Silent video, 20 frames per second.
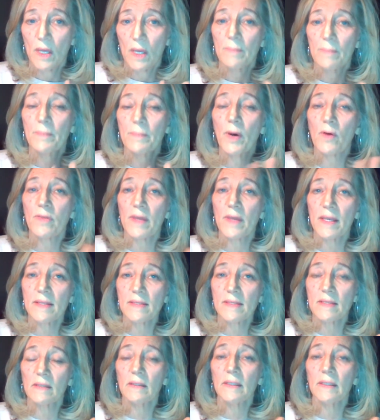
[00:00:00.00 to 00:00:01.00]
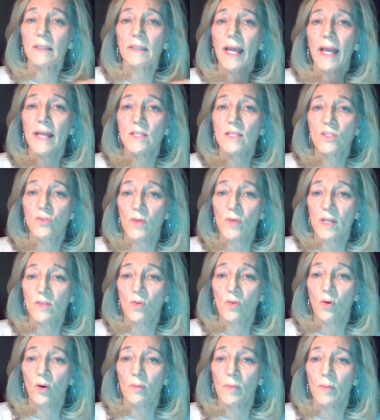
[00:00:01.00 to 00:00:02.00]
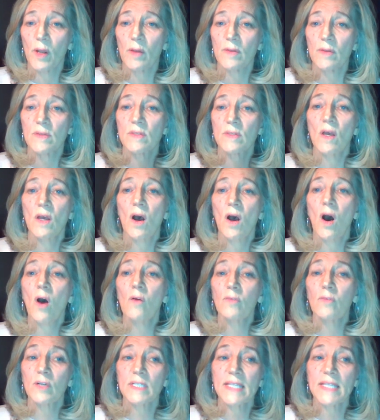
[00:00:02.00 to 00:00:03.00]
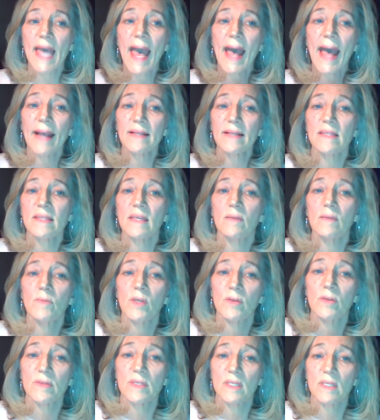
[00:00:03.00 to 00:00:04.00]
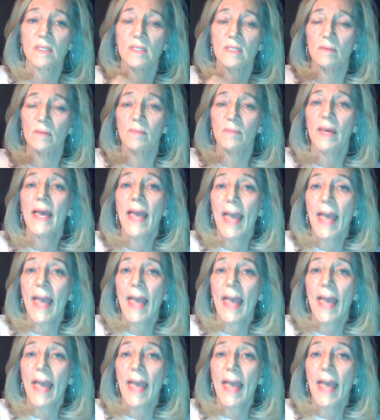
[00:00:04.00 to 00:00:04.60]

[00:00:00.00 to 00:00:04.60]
Both insulin and stress hormones overtax the immune system